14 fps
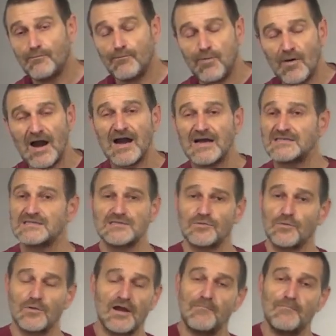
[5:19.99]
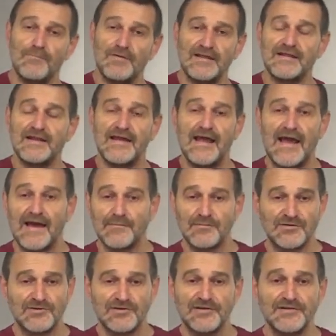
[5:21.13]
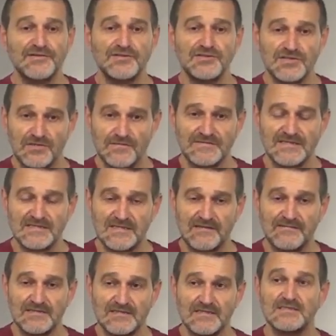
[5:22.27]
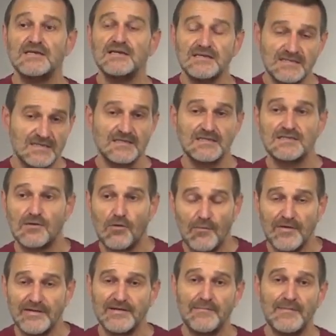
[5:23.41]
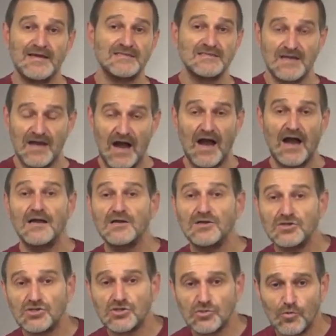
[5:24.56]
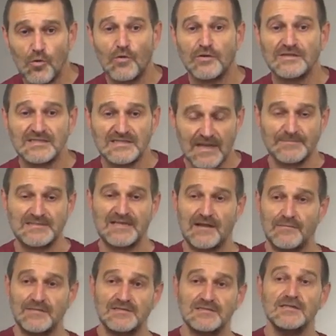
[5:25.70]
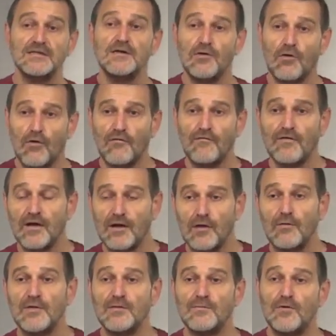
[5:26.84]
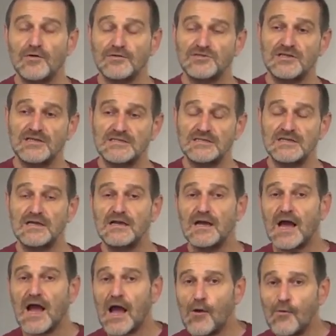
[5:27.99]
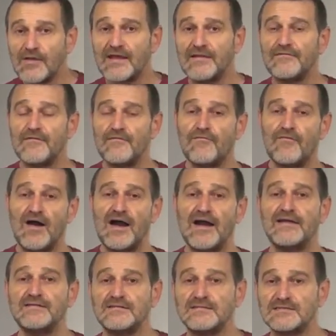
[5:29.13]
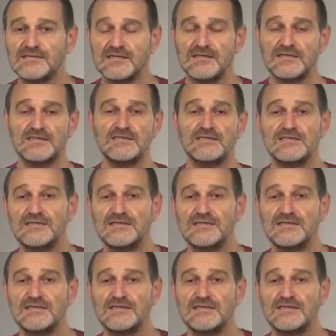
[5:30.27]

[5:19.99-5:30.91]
pass through completely arbitrary region of the sequences, since homeodomains are short subsegments of homeoblock genes. How can we find this